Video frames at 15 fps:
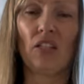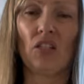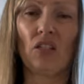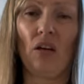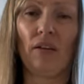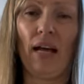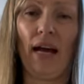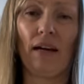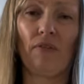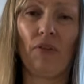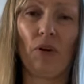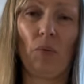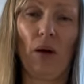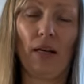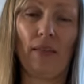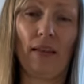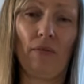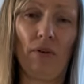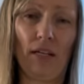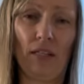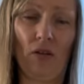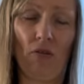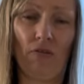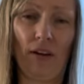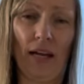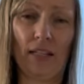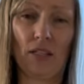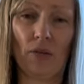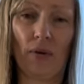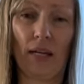don't hang very well, and they're really not
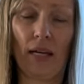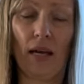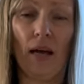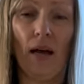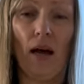flattering.